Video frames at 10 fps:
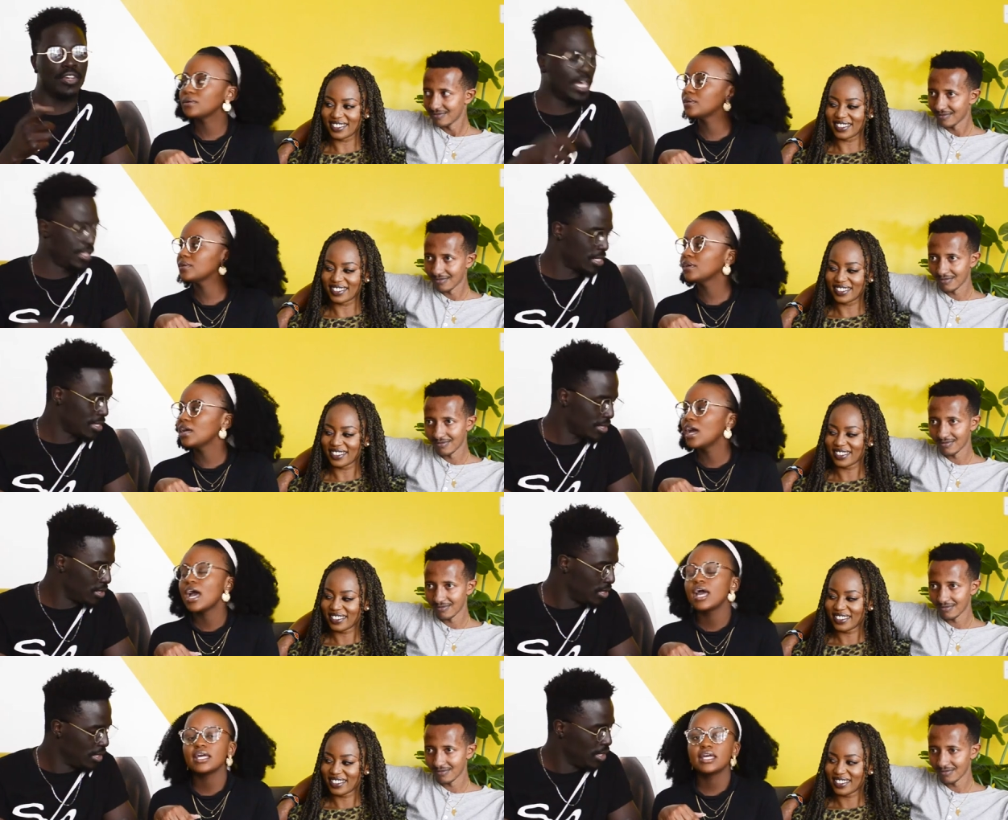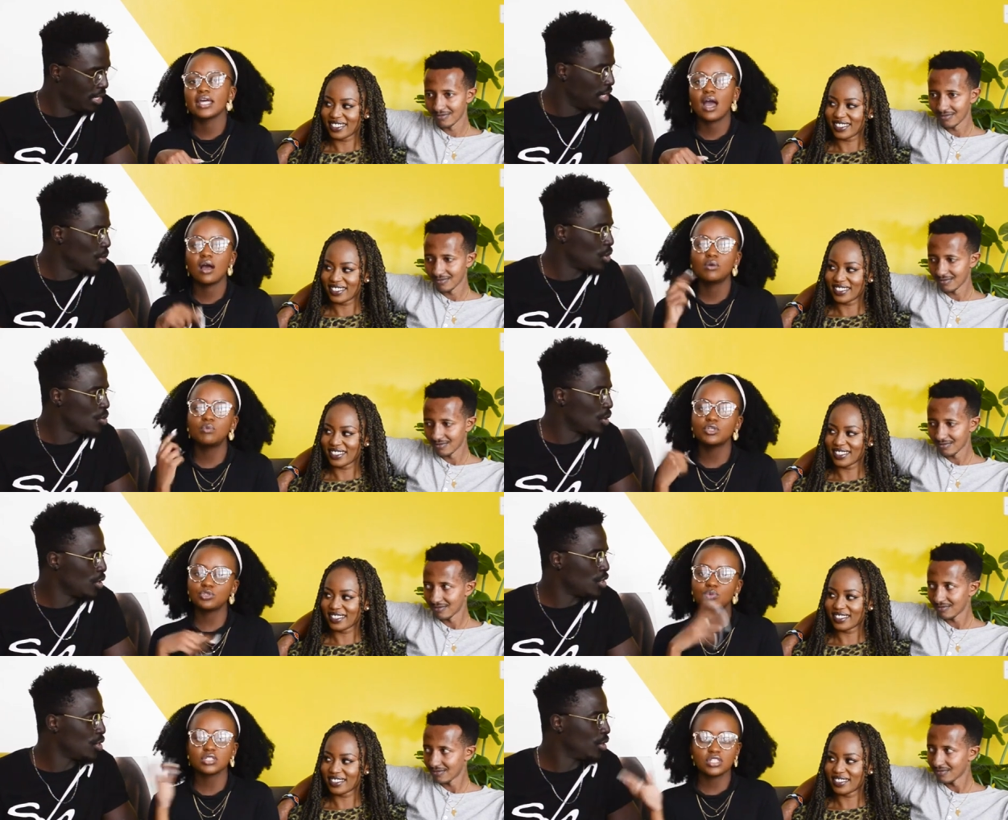Speaker 1: of you guys sent.
Speaker 2: Yeah, which,
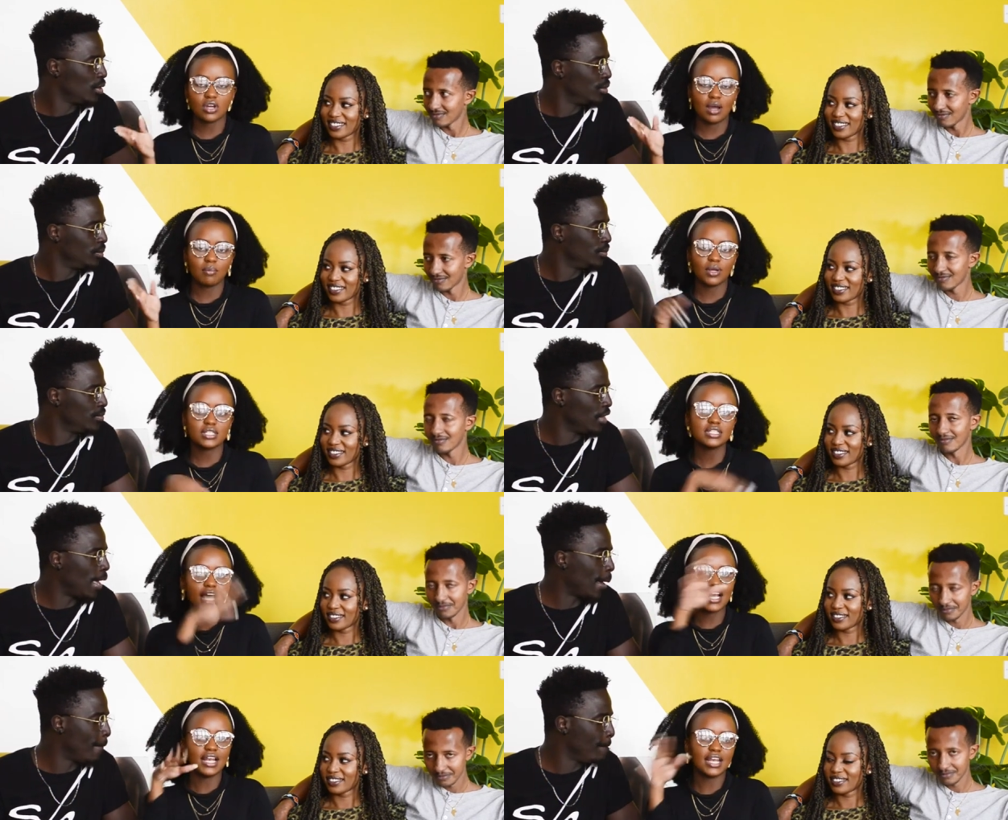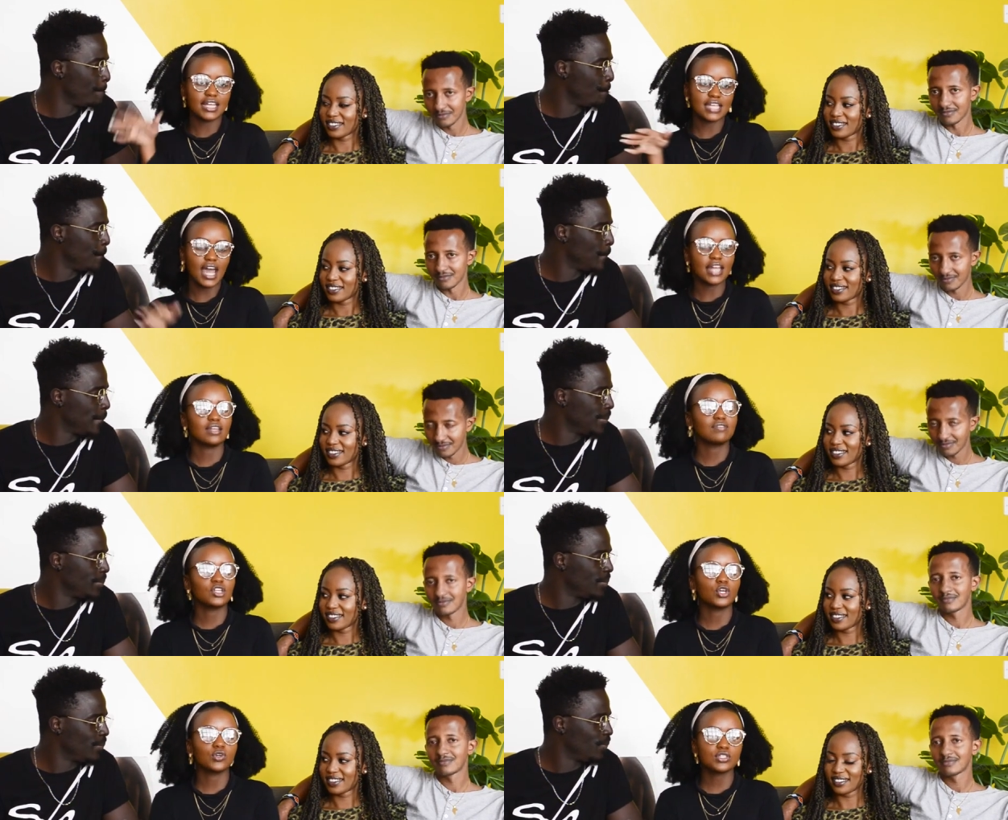which we'll to, talk about like yeah. later in the
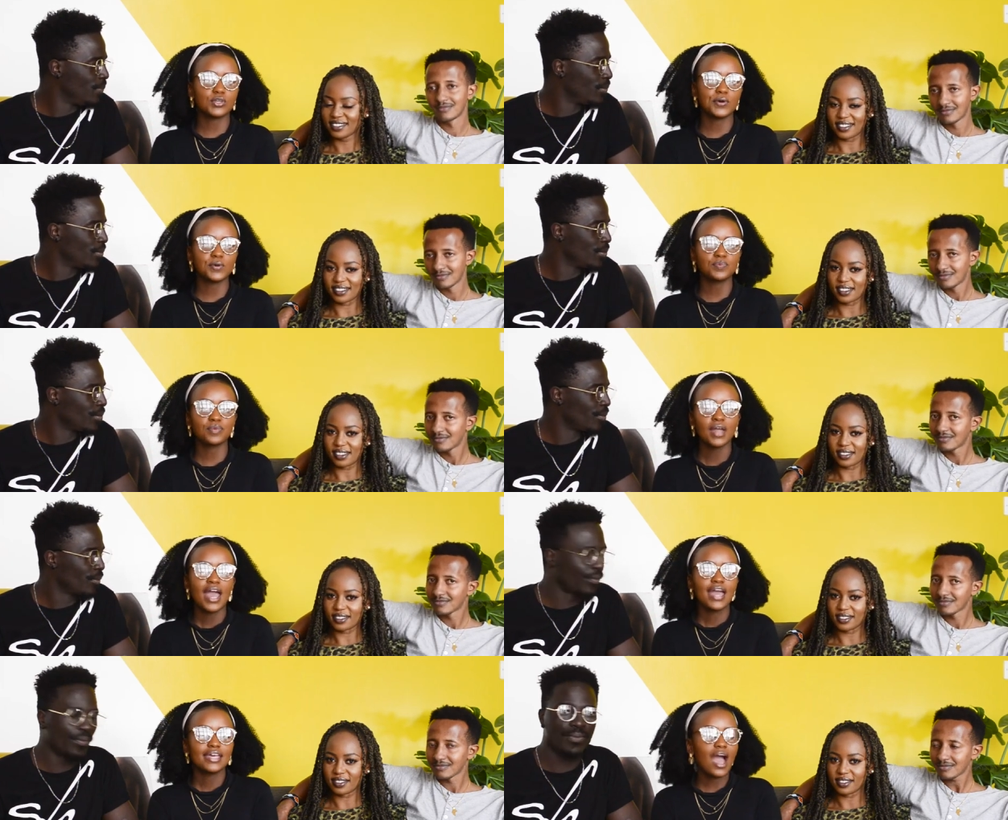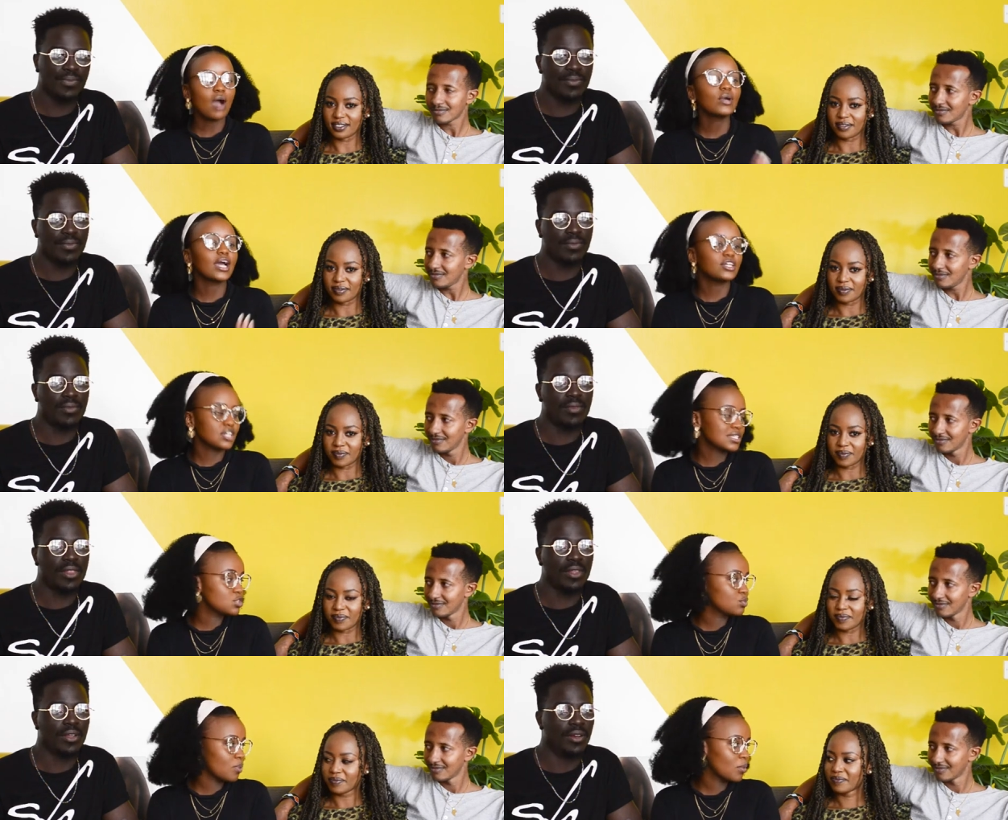video. So yeah, we can
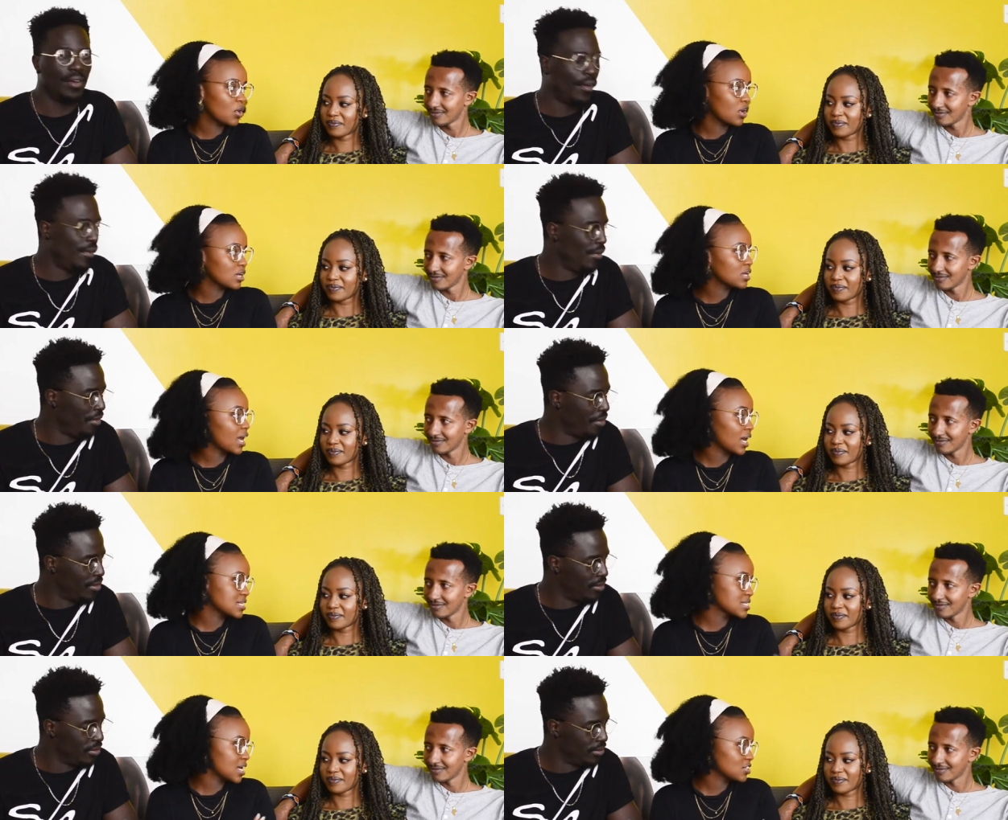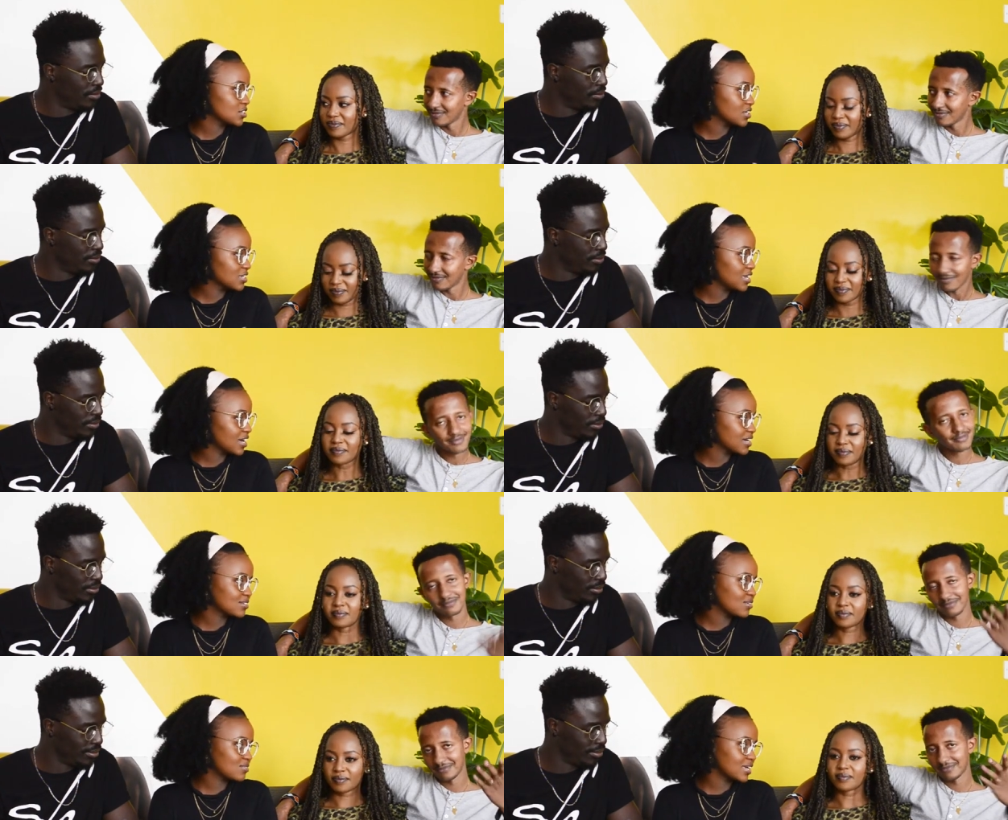just do popcorn, like a discussion, like
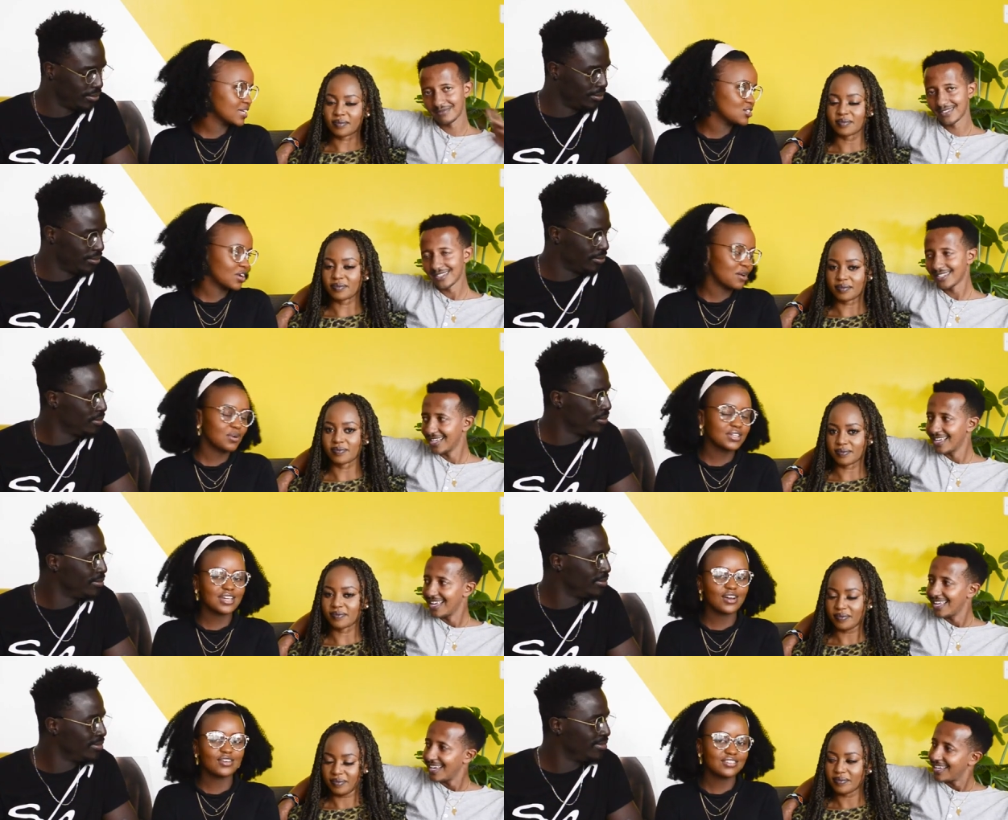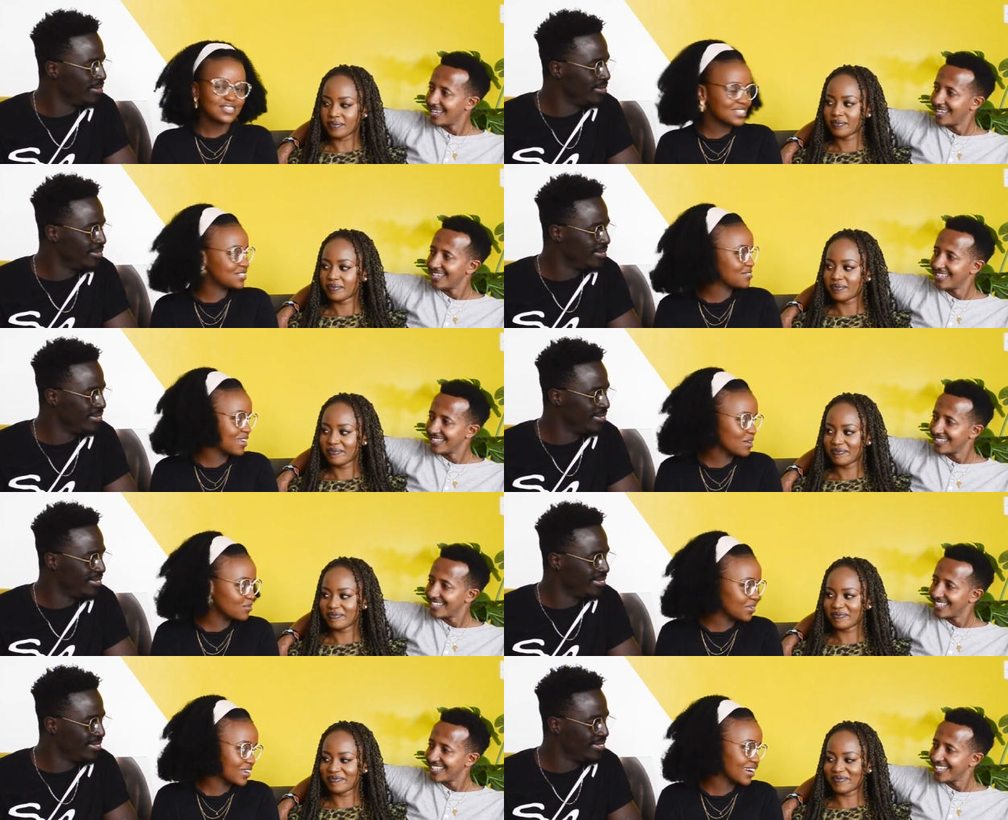we talk about how
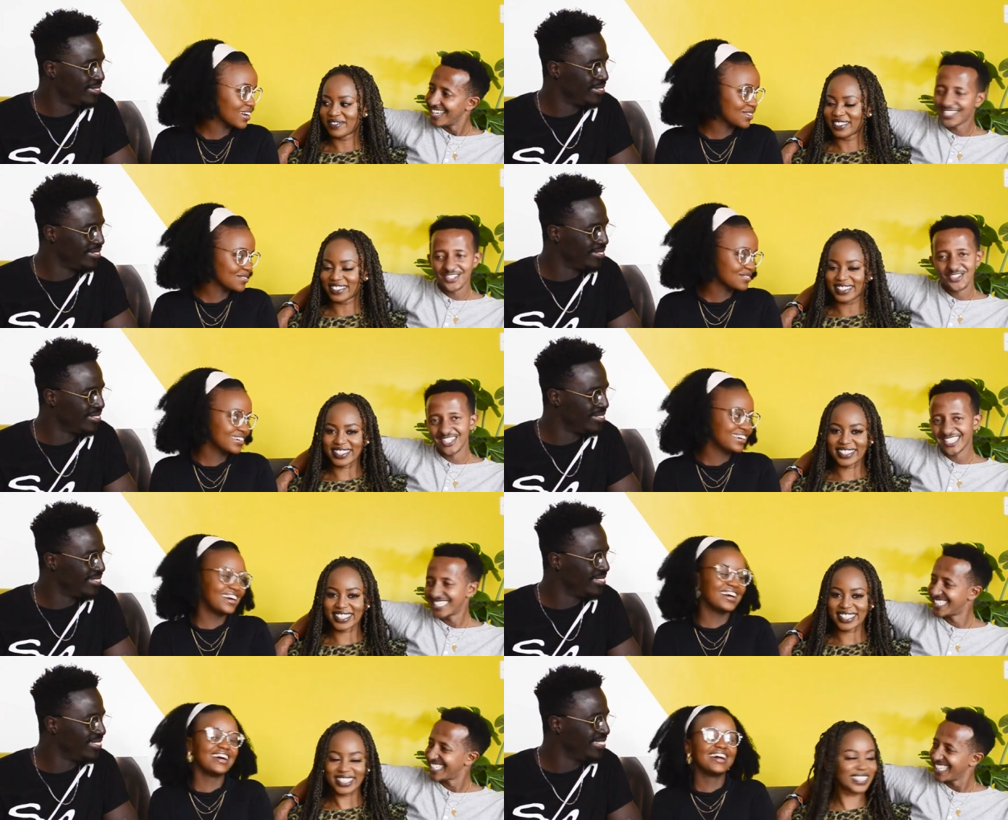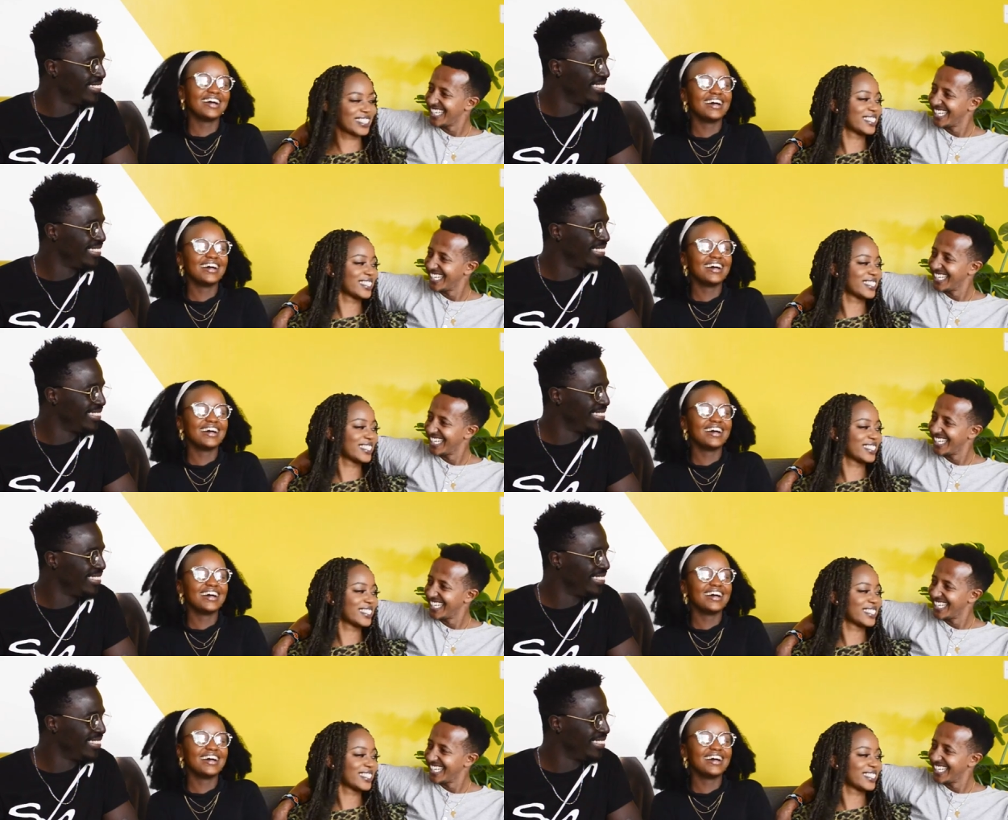usijifanye mpo like Karomo. So we